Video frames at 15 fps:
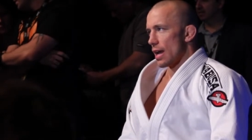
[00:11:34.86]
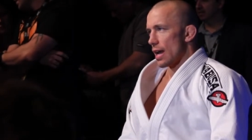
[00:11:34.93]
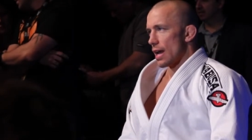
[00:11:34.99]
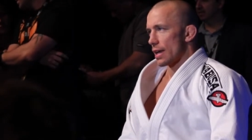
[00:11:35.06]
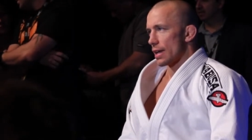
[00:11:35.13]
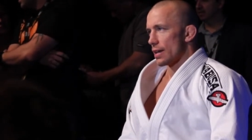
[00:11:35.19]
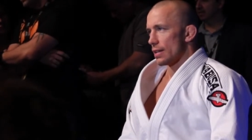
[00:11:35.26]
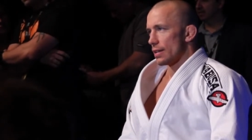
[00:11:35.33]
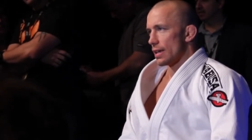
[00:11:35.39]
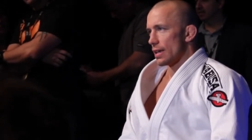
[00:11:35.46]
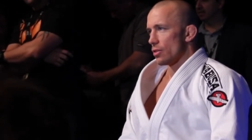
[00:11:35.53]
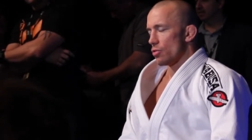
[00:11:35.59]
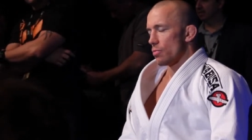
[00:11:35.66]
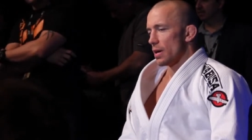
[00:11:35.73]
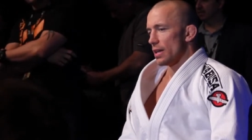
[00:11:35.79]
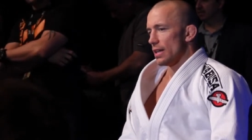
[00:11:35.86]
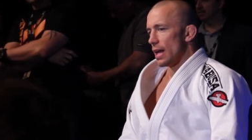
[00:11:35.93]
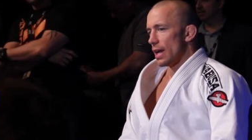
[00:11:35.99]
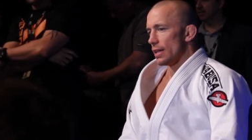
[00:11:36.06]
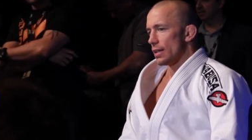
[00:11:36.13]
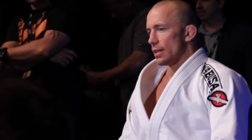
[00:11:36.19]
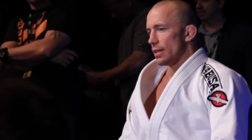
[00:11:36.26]
I cannot take nobody
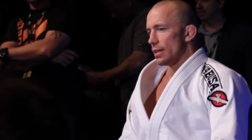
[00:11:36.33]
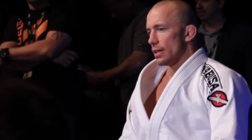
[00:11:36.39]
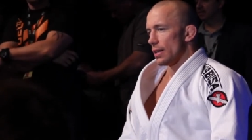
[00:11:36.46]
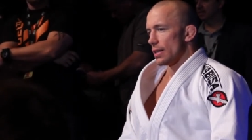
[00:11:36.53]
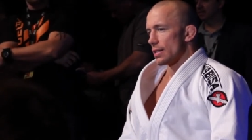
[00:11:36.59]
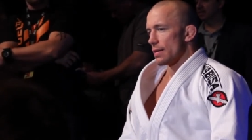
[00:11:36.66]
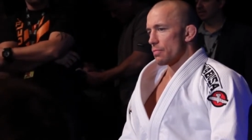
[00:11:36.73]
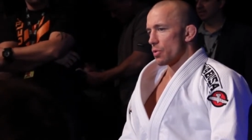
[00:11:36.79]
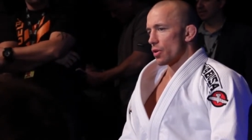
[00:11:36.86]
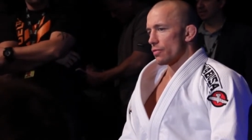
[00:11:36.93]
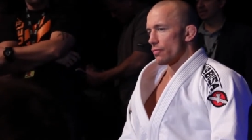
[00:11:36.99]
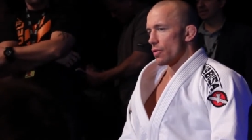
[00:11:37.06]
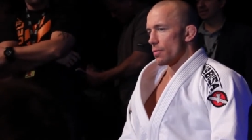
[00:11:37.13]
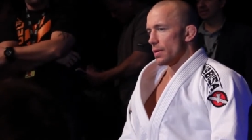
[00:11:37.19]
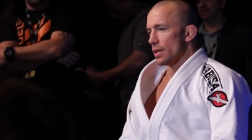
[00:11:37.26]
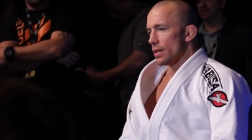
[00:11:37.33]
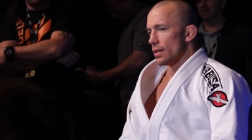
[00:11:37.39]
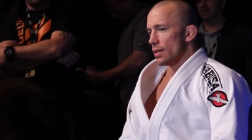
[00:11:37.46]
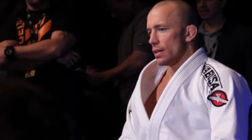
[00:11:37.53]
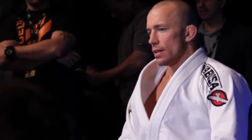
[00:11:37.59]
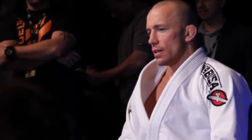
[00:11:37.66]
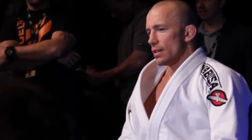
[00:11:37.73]
lightly. It's important for me
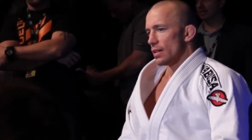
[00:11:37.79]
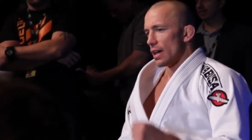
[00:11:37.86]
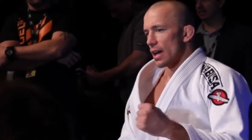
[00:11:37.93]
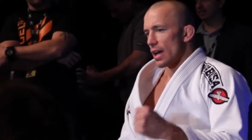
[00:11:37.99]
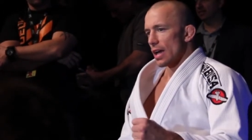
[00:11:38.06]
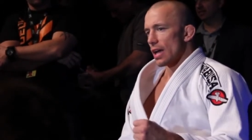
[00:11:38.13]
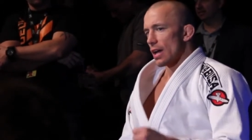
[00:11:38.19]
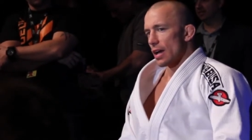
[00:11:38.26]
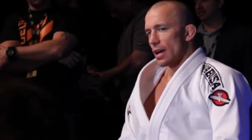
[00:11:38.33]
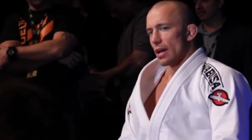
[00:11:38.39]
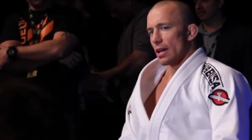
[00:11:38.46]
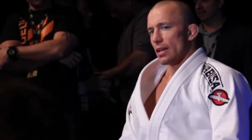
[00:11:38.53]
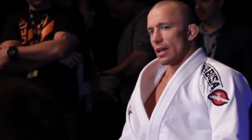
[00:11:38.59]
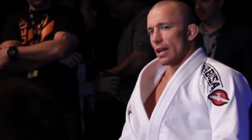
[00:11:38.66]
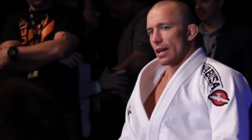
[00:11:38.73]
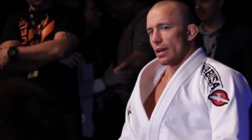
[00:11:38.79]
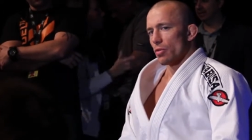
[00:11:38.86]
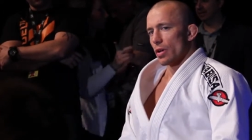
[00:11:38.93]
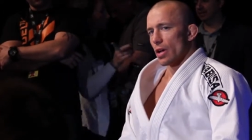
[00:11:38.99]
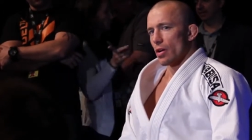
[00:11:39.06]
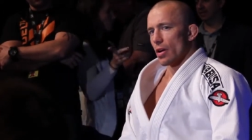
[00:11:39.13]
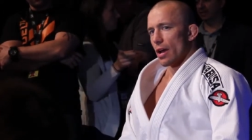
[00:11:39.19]
that I uh, that I
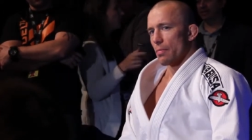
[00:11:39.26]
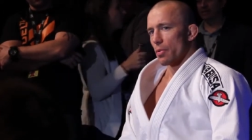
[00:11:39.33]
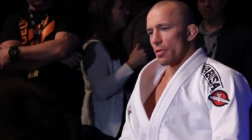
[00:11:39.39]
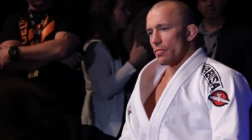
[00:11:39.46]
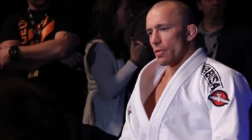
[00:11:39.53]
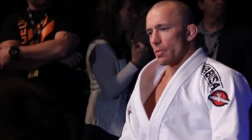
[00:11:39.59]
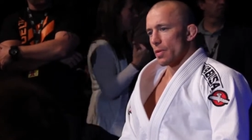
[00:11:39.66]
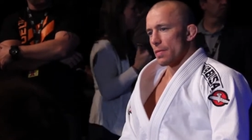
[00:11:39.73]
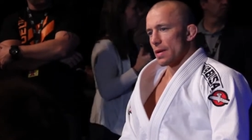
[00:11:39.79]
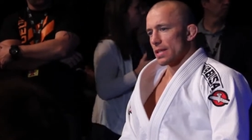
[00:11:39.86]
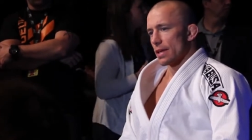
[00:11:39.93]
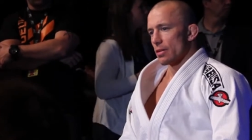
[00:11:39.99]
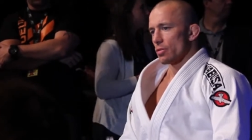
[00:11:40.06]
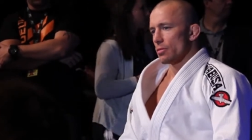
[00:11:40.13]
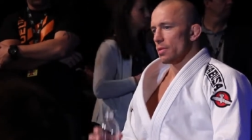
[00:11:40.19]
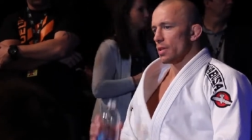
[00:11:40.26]
go there that I perform the best I could